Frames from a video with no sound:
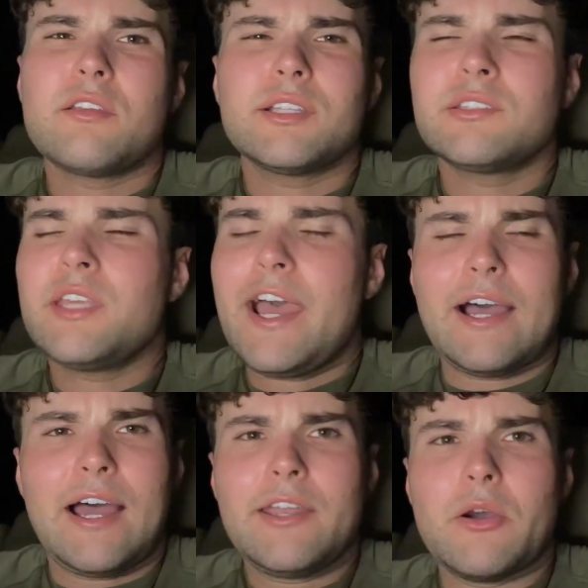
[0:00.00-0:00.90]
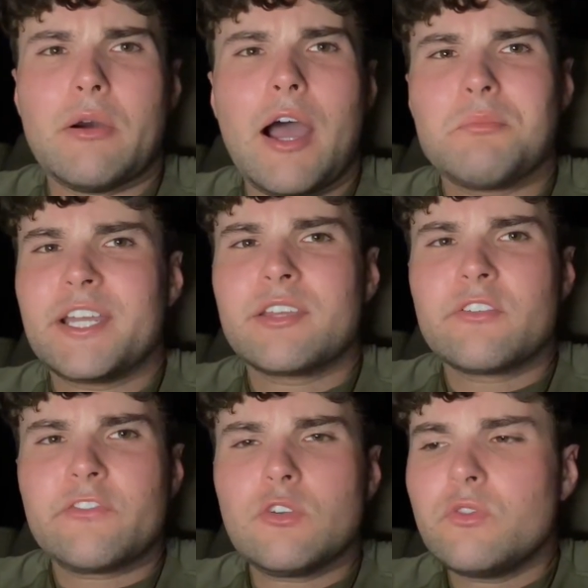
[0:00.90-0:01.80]
Yeah, I know, I might get a
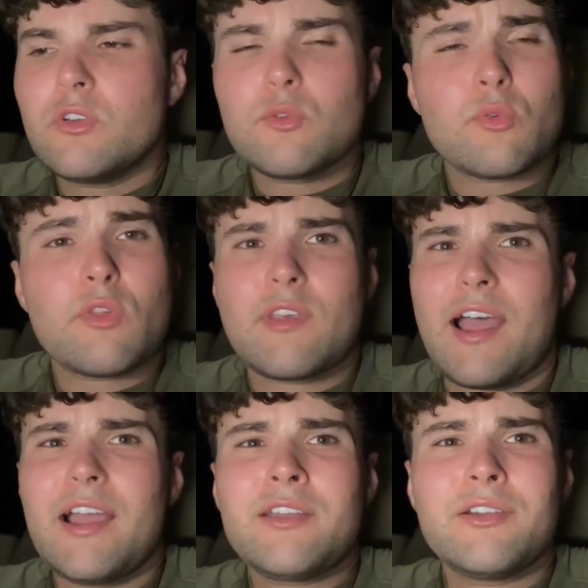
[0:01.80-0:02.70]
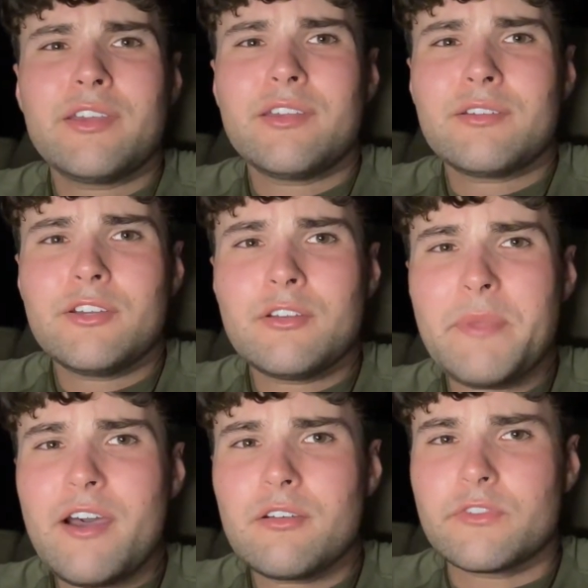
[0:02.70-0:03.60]
few views. I could get a good
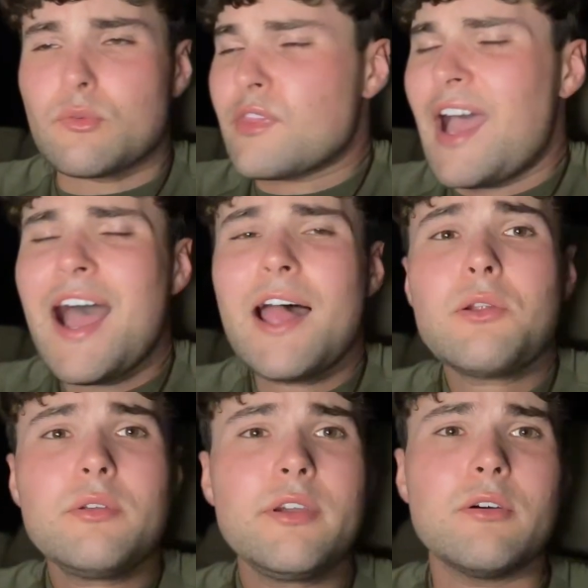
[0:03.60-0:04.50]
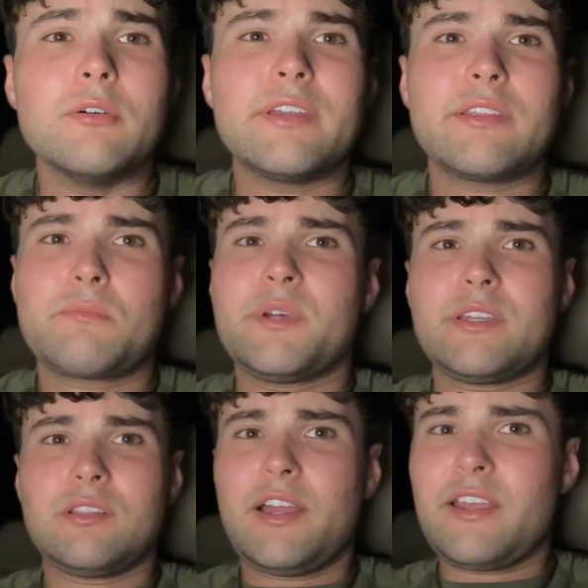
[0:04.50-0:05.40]
amount of views. I don't know. But
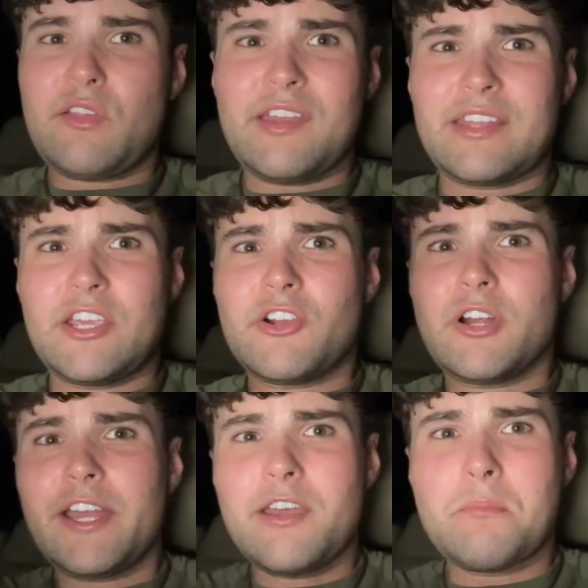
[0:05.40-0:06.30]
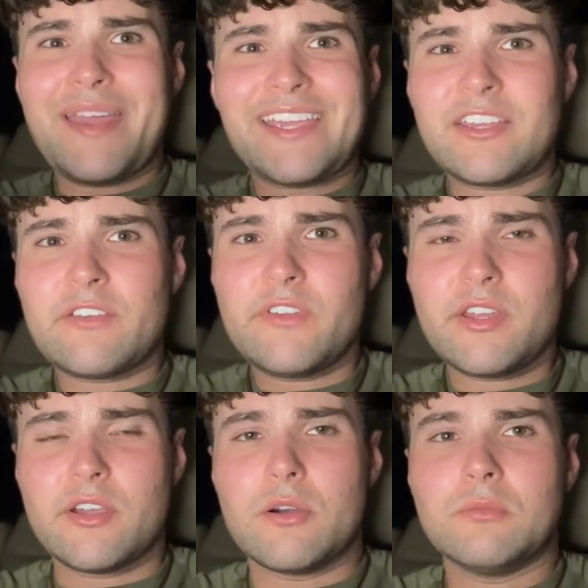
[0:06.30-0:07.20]
like I said, here I am making a
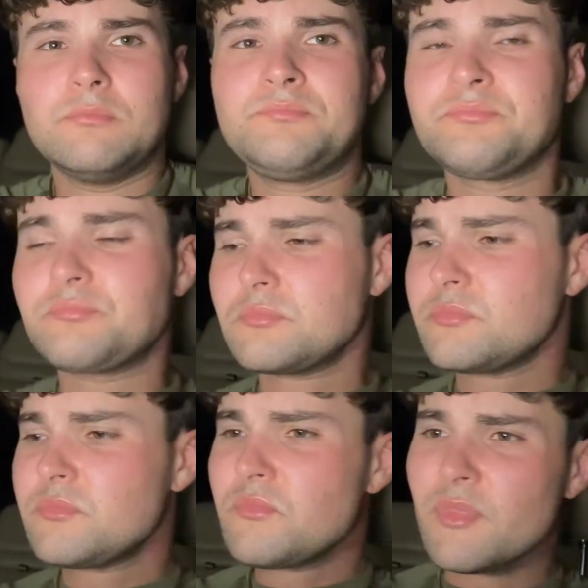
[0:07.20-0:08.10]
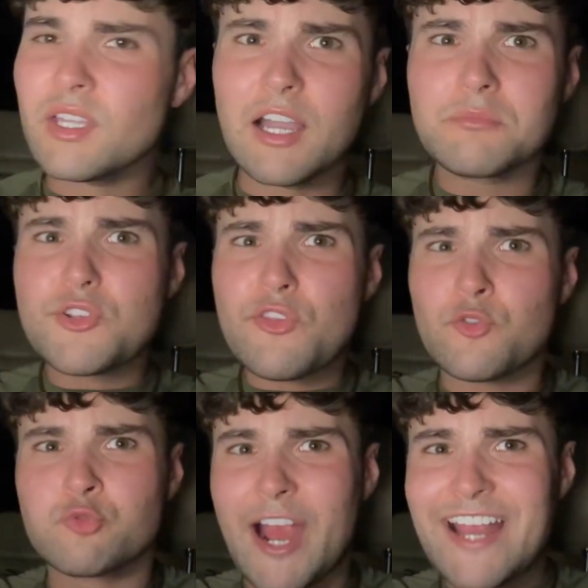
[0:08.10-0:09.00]
video. I'm
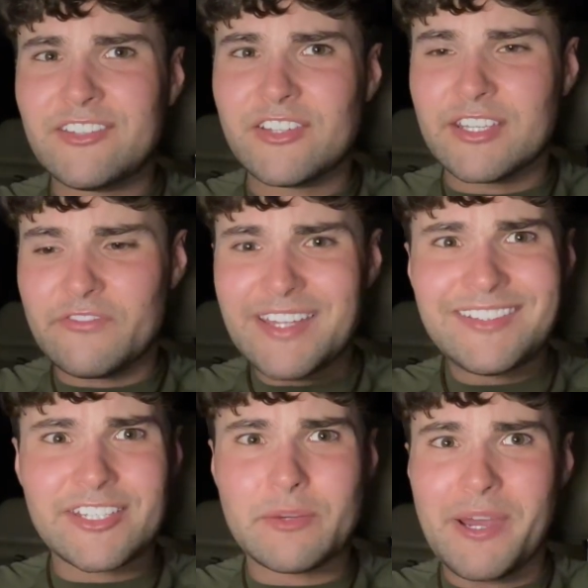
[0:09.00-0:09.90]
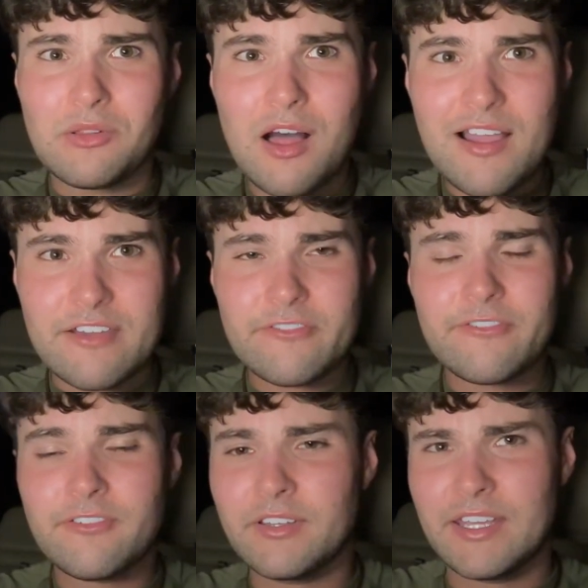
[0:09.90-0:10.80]
just ranting and venting about life
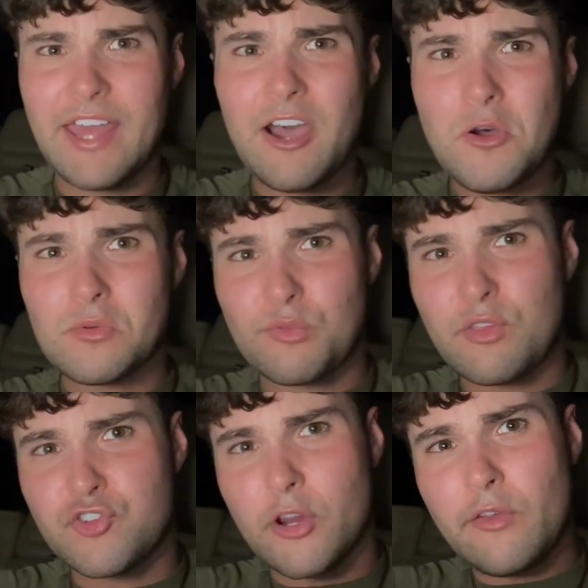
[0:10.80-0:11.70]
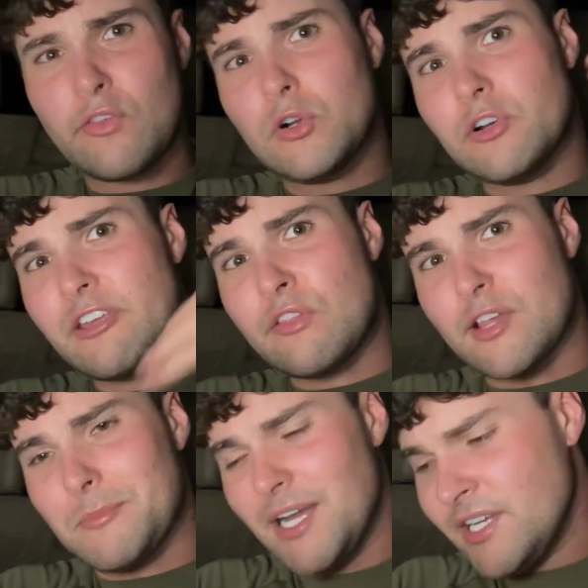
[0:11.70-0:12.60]
and how stressful it is
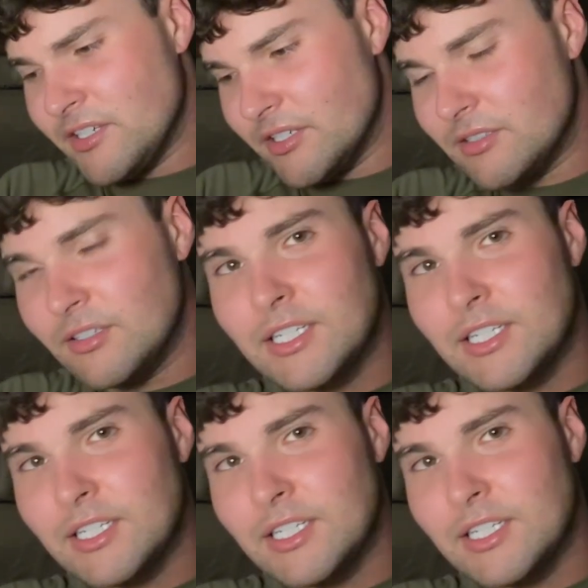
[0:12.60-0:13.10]
on my end.